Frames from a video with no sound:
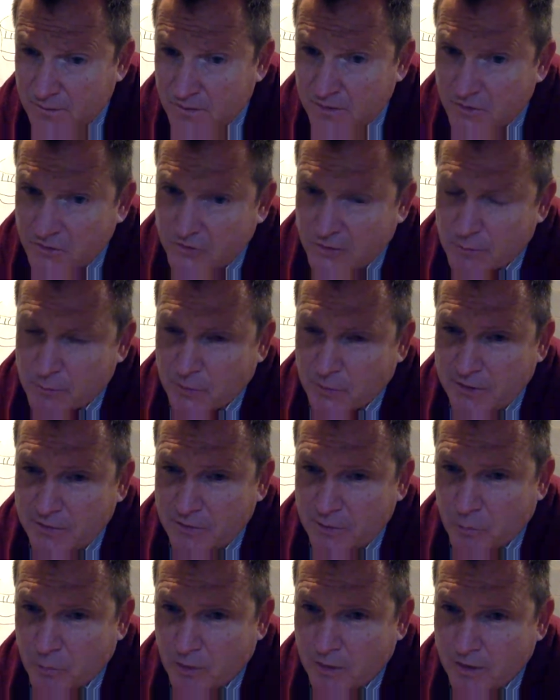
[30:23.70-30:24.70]
So I'm reading the
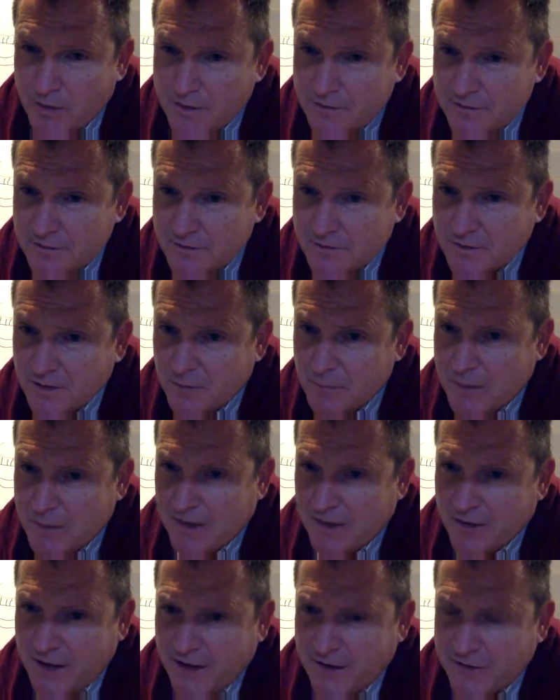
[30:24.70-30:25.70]
one about
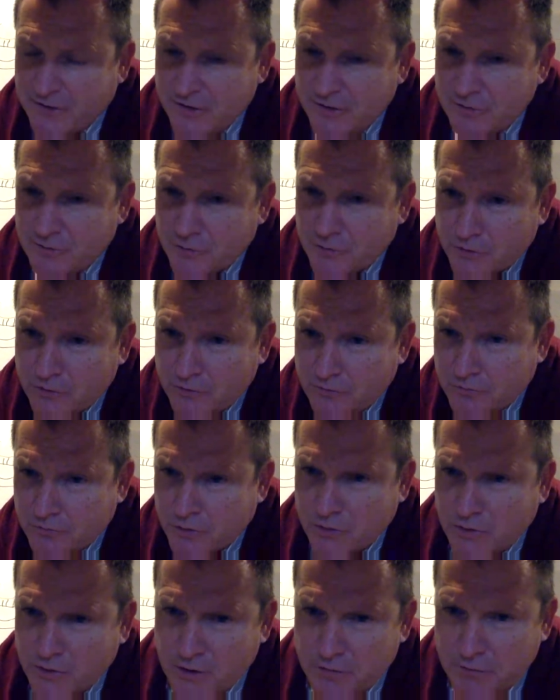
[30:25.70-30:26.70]
asking for
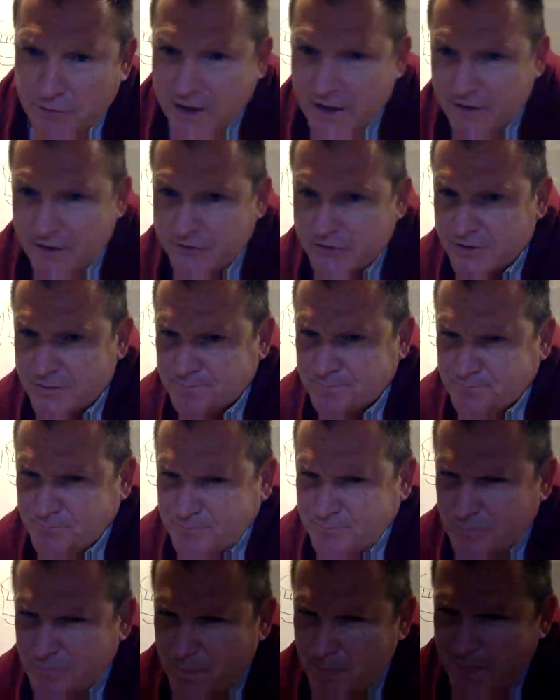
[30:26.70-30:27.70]
clarification
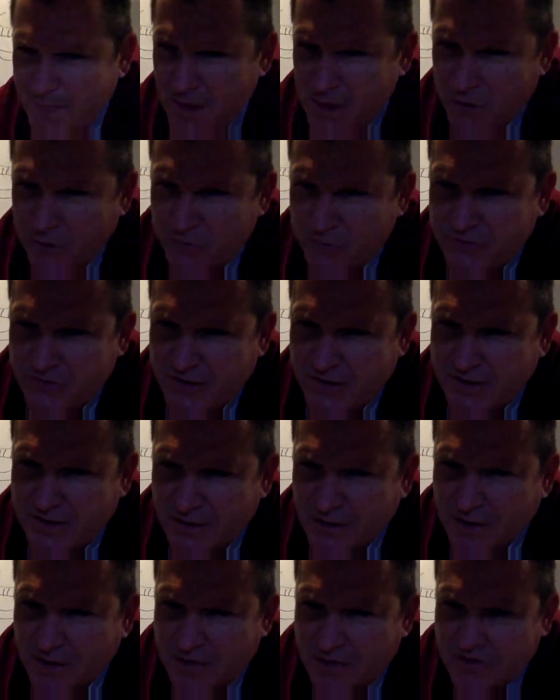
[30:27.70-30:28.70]
on
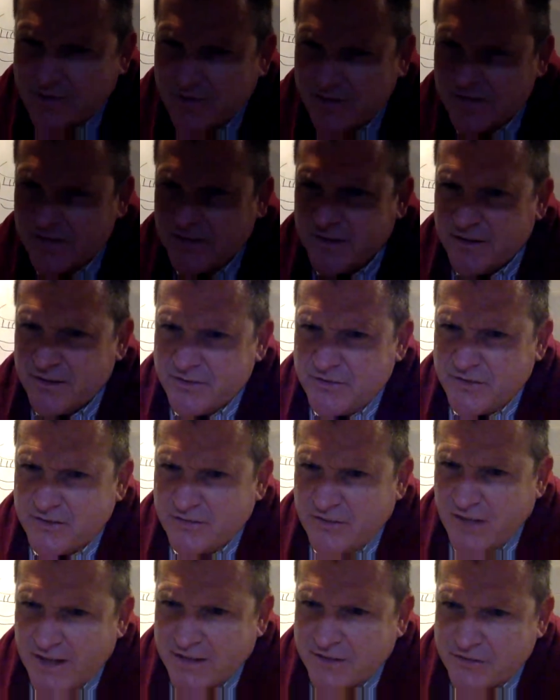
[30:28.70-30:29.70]
deadlock
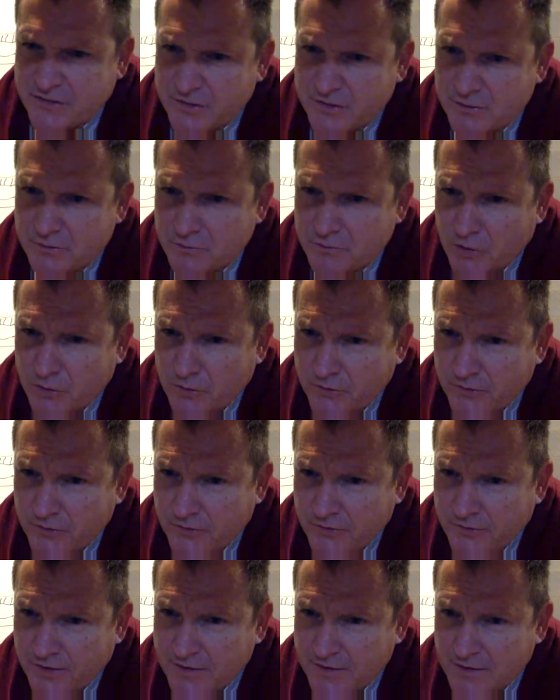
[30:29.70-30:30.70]
detection versus
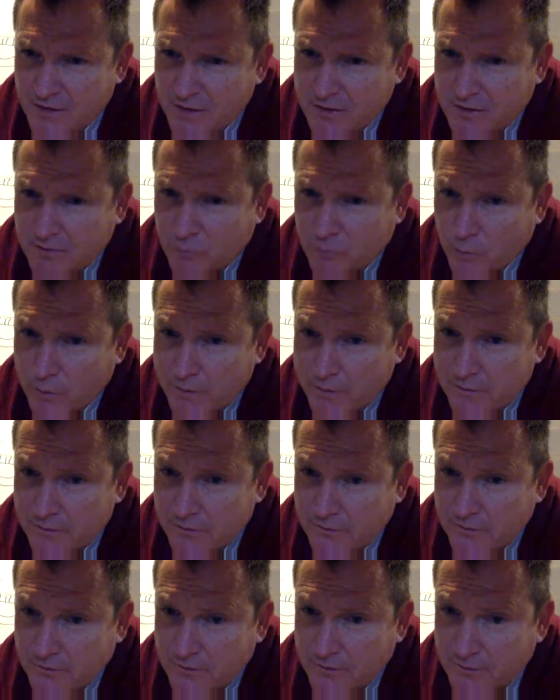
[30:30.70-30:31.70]
deadlock
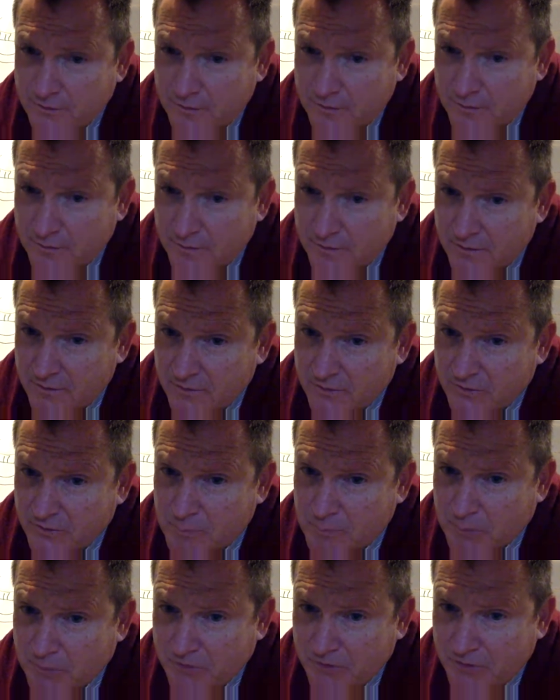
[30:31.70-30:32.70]
avoidance.
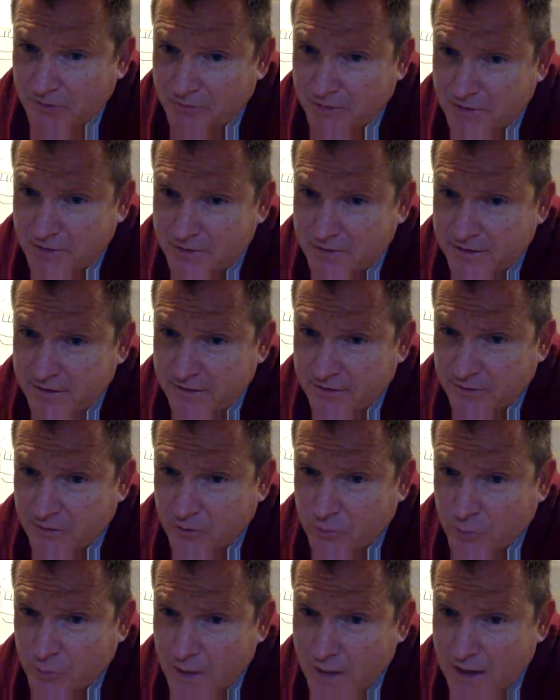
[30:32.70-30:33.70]
Specifically, the
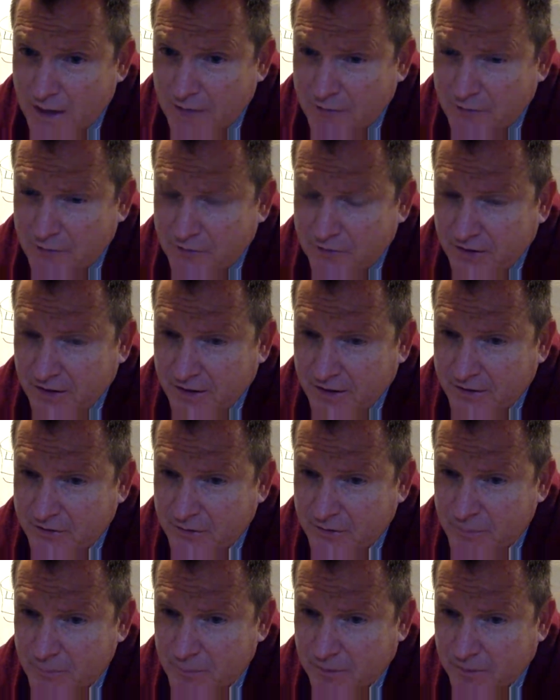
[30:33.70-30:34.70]
graph
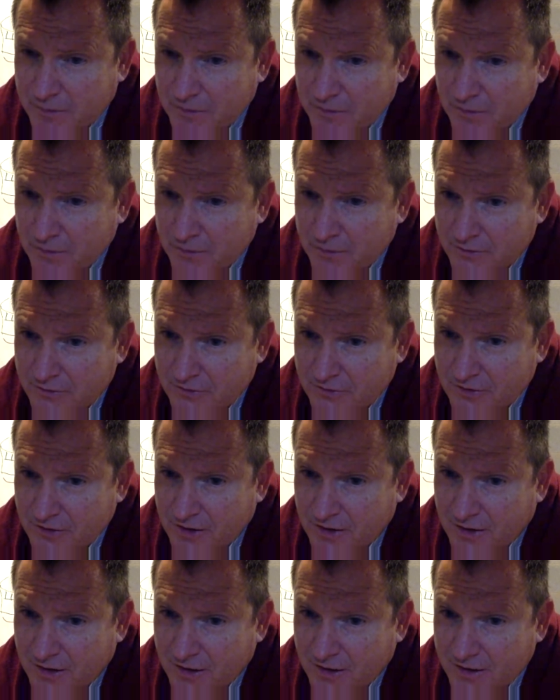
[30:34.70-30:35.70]
detection method on the
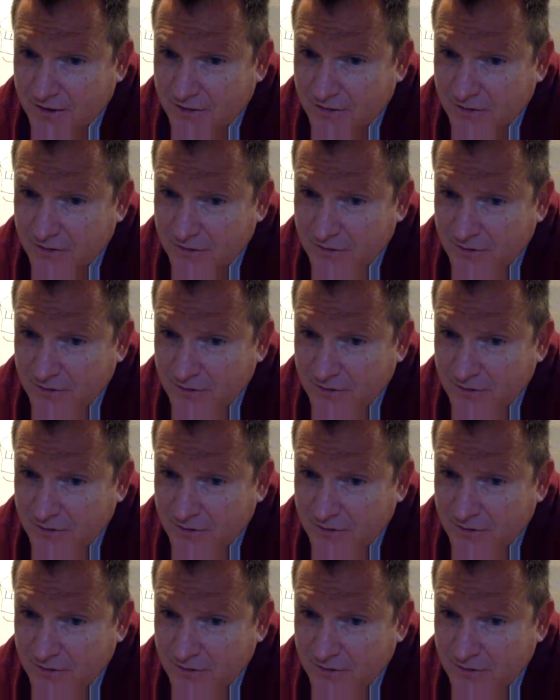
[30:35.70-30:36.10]
slides,